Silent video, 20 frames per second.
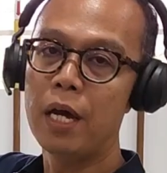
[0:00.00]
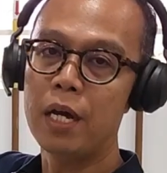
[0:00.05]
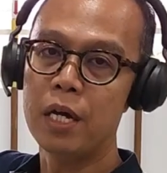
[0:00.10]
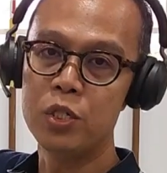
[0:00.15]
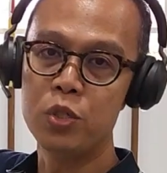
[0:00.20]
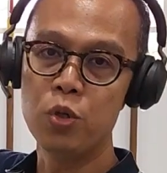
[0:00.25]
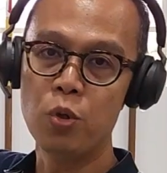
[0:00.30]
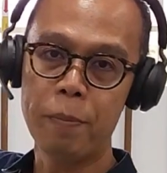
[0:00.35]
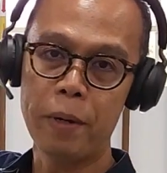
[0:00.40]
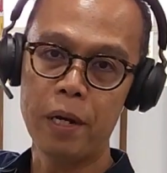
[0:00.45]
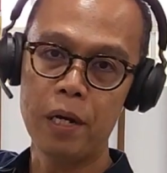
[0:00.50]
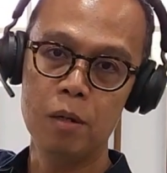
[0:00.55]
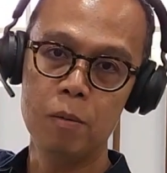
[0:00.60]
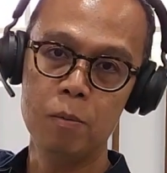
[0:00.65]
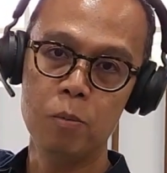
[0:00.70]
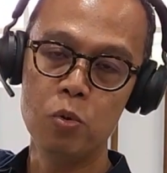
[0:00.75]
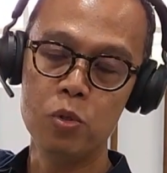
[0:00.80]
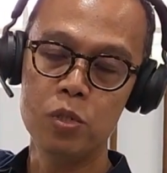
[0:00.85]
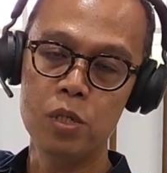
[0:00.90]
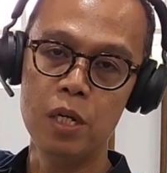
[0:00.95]
air control panel,
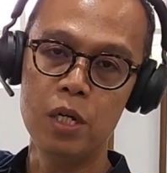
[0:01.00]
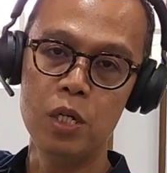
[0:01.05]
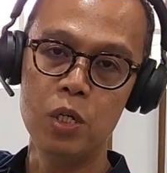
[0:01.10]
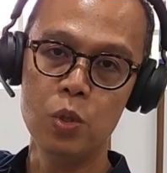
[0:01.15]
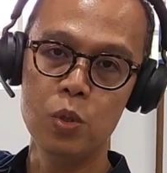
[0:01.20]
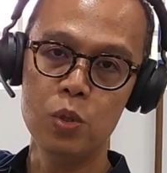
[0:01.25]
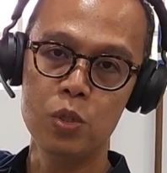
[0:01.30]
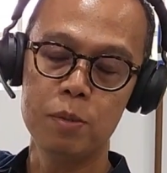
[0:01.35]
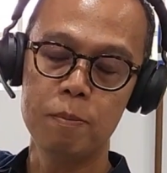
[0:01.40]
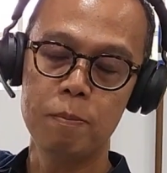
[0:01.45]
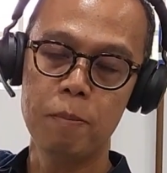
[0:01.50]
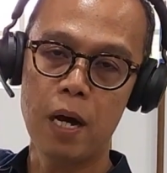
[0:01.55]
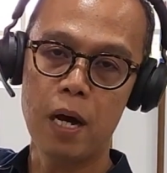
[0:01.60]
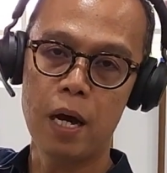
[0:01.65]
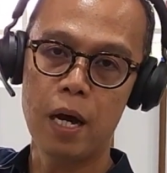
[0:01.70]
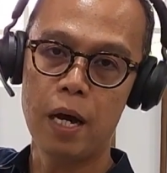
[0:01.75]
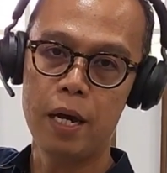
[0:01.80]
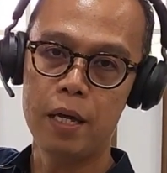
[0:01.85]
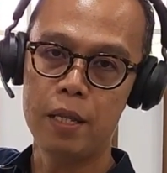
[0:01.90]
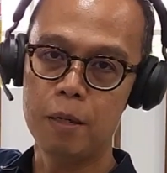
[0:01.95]
mostly used
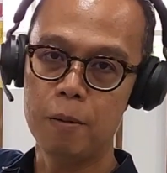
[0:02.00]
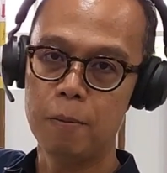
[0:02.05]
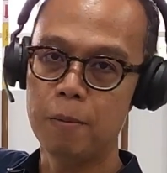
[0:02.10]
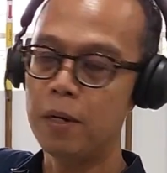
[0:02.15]
by the